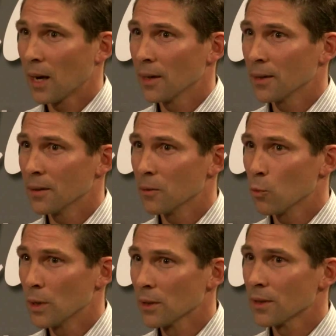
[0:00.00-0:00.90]
I
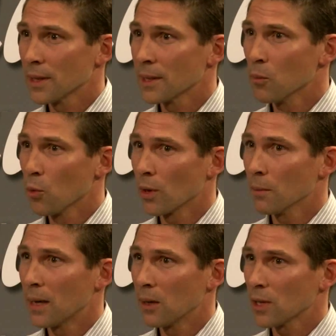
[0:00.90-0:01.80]
will think more
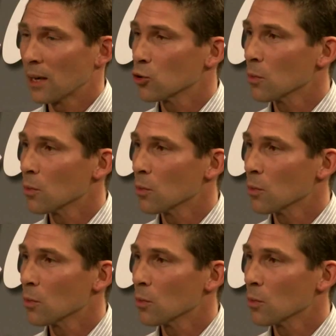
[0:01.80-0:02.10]
about how